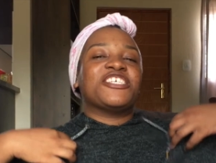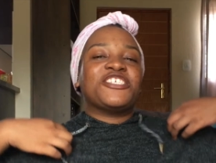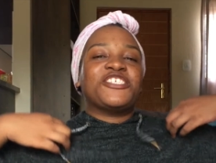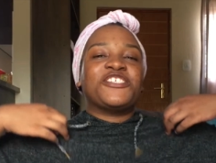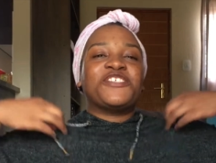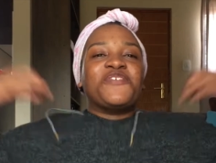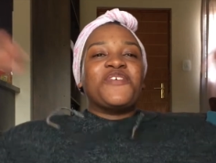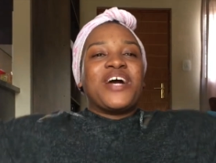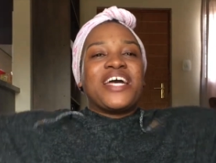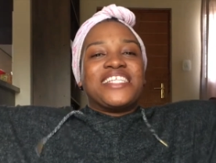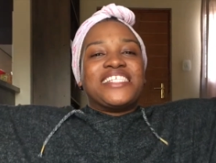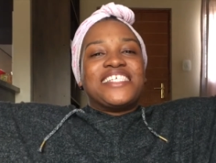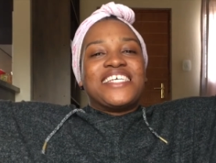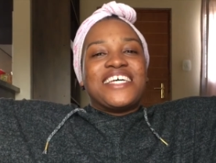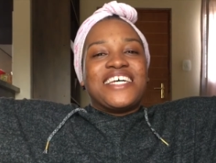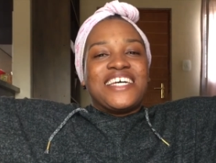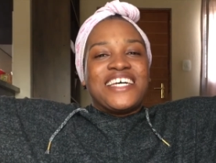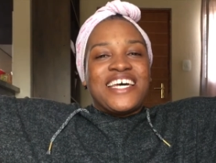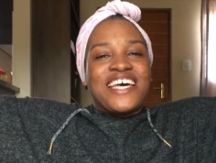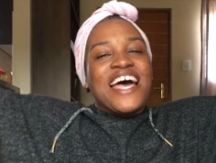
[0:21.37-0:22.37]

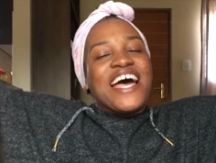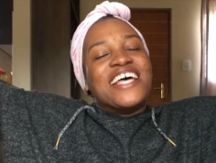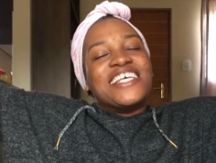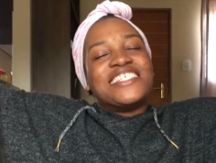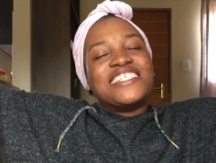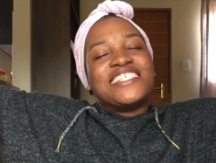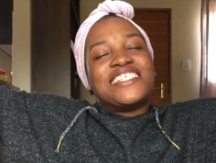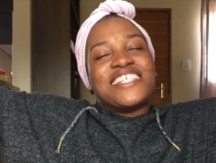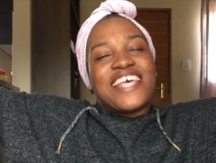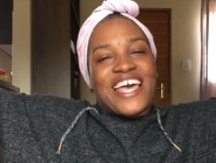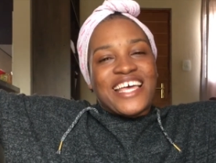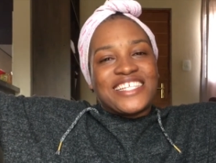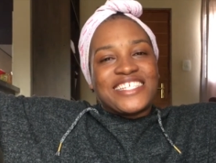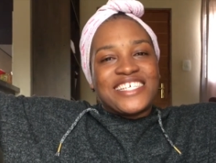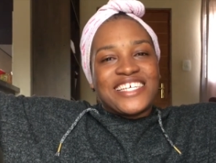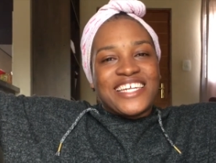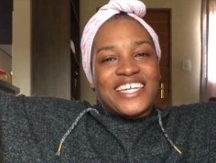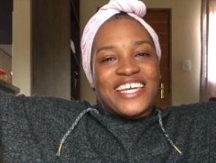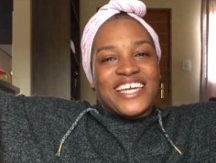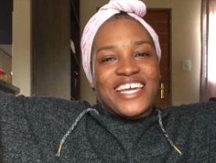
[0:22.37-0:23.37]
sweater
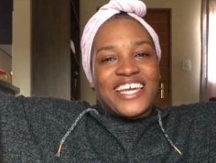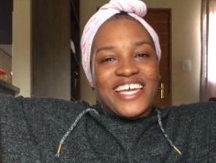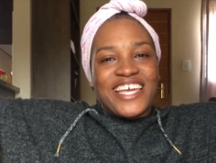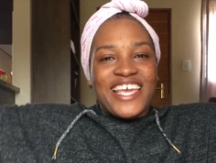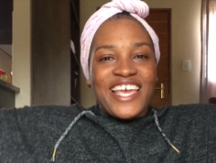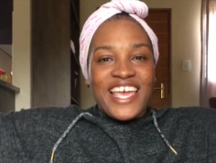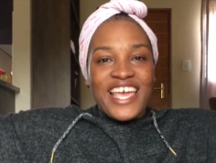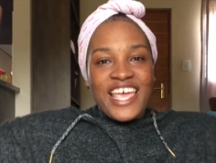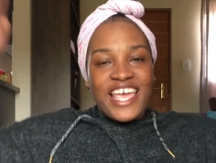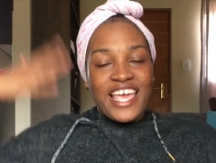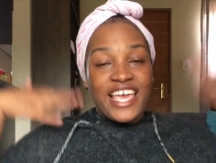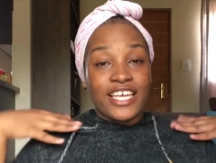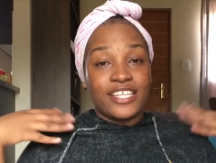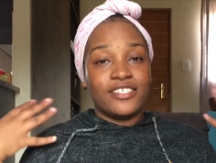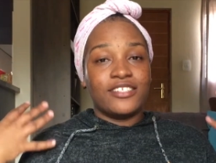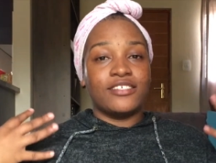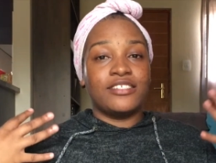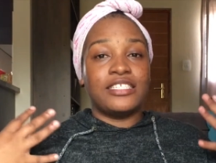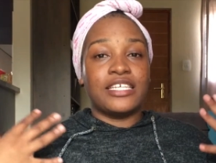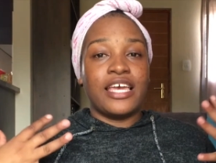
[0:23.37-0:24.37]
saturday in
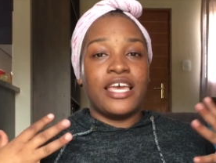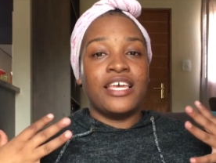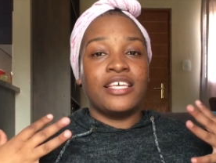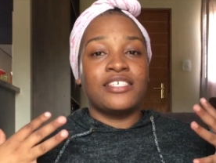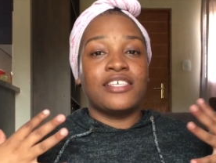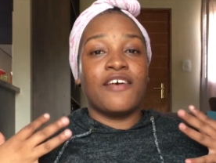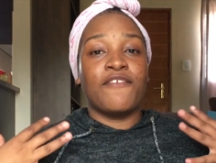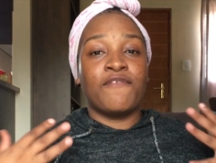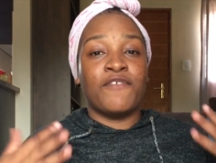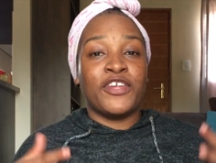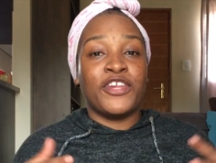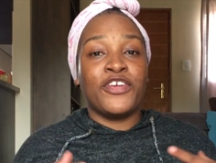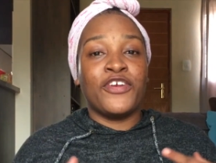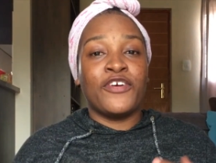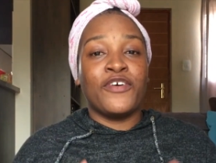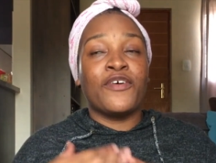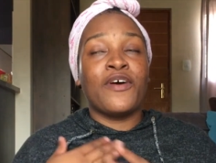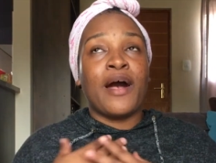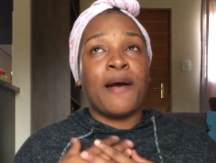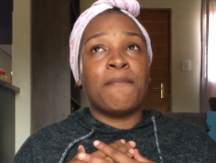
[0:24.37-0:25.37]
today's
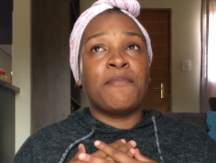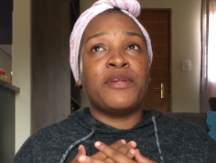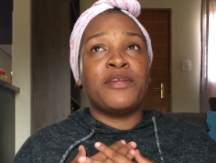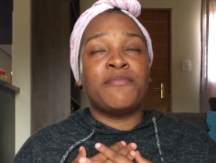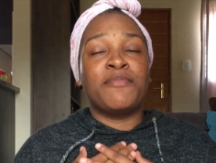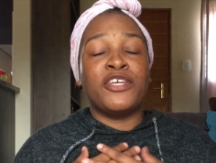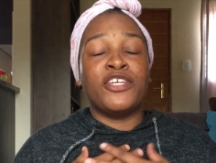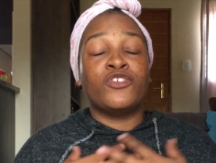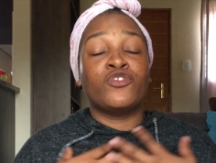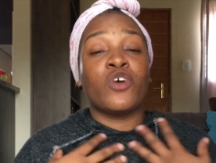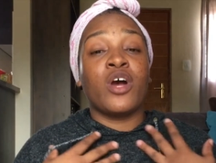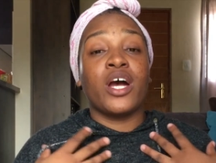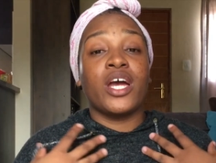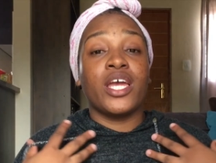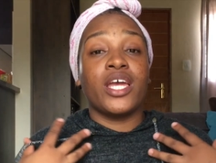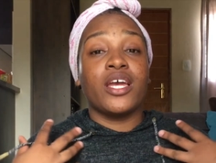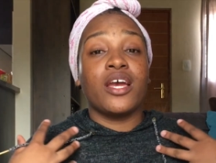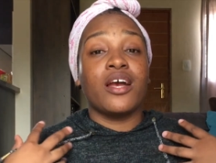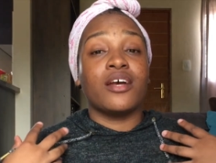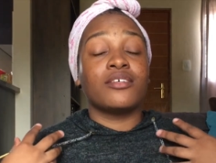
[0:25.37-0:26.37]
video i'm going to be
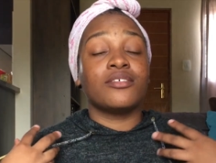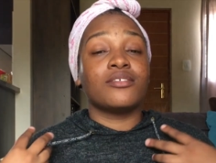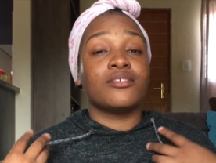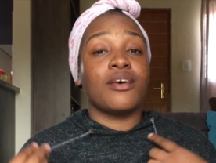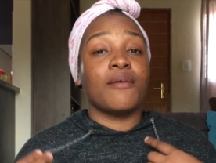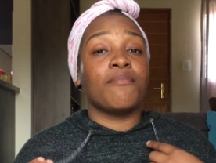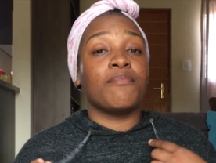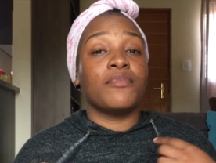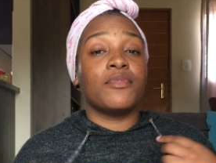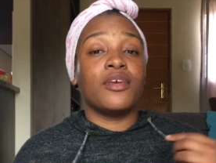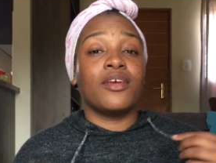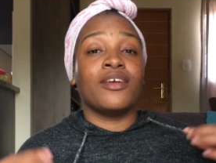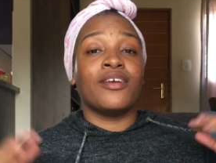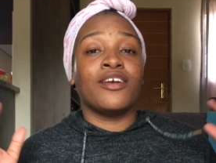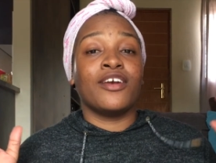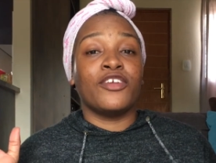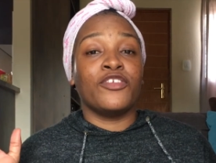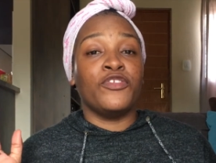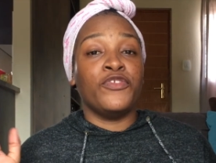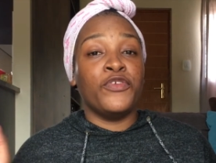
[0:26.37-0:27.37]
trying
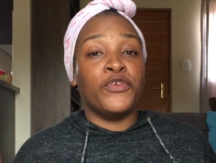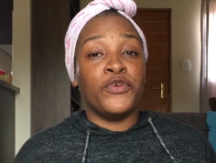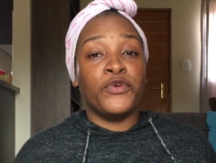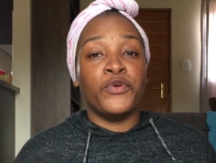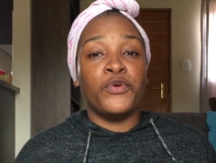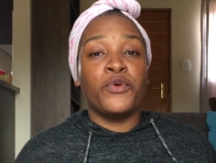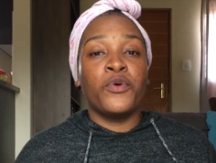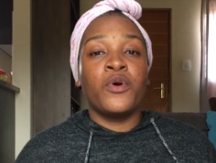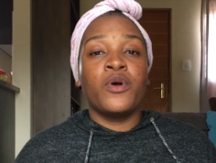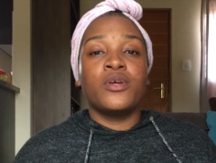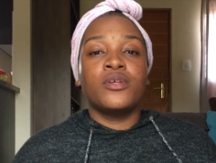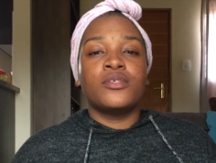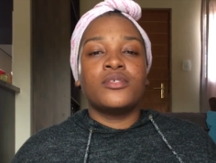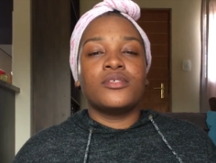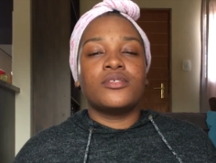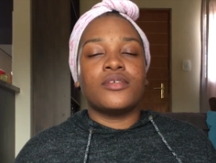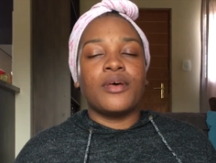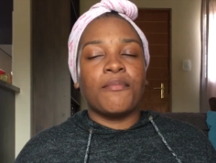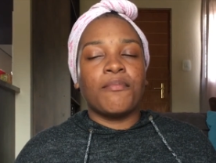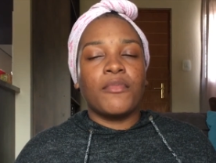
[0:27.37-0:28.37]
something new
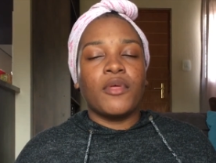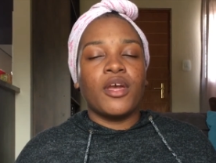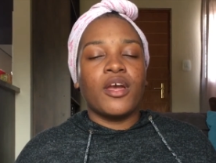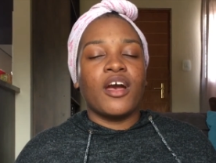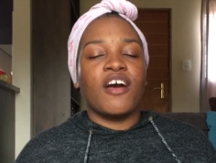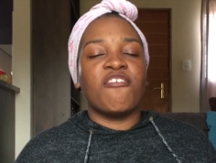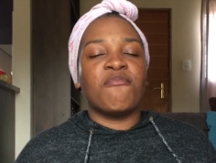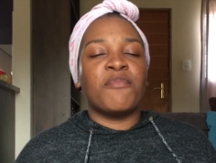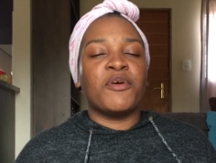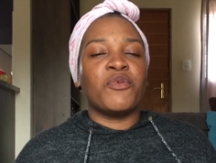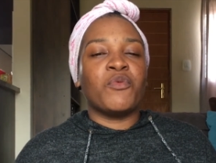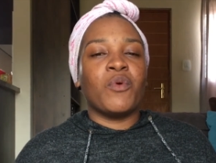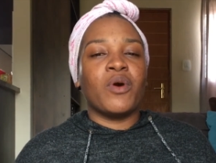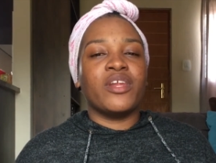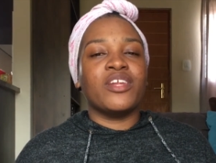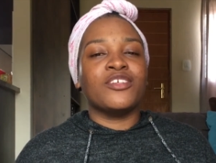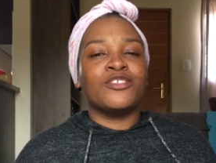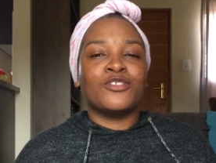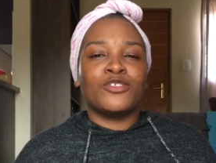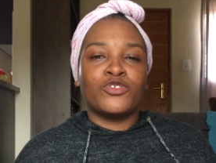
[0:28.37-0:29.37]
something i've been
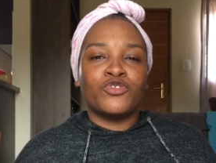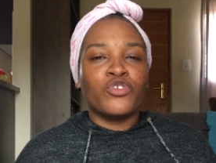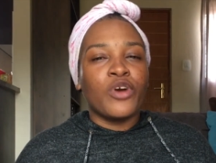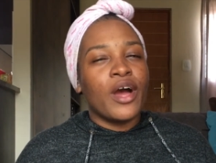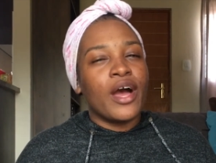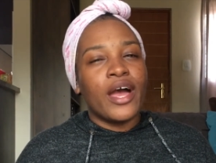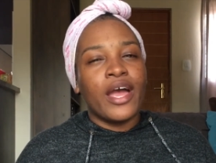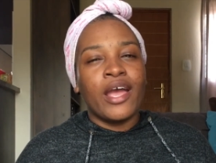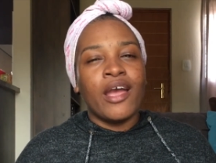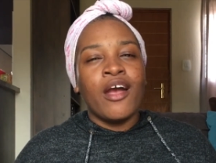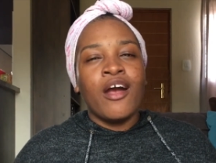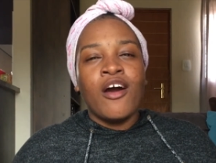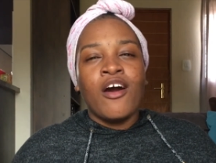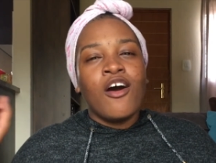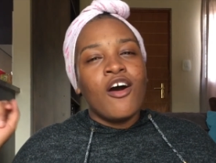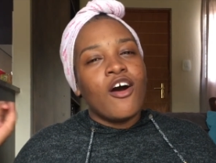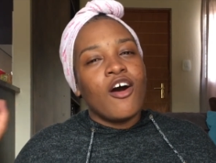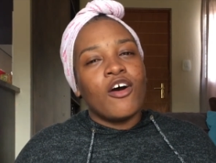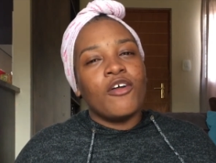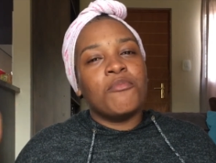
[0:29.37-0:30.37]
wanting to try
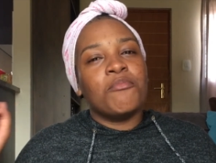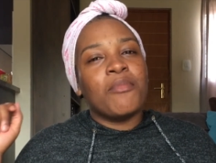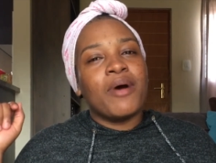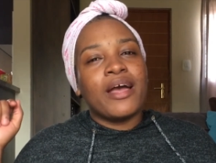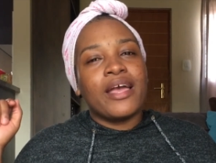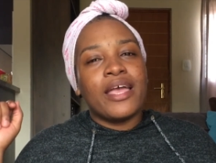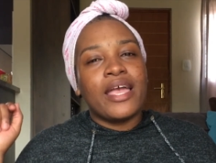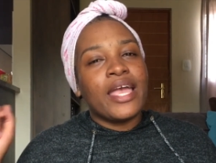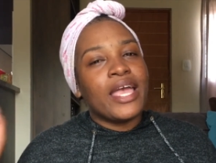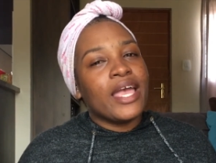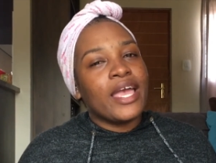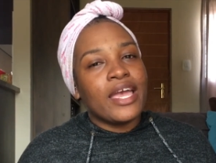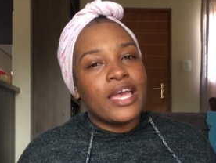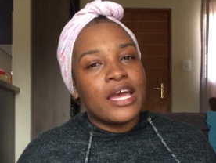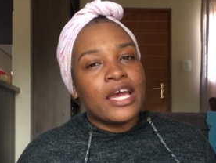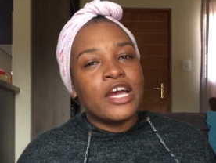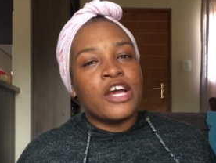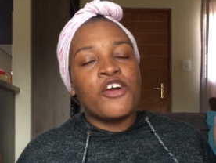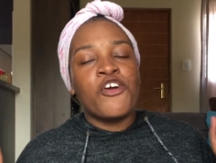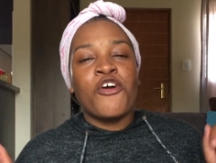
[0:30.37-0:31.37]
on my
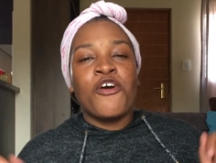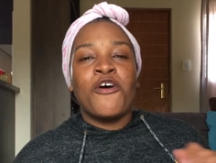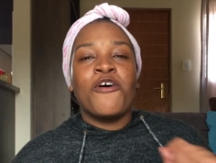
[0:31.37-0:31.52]
hair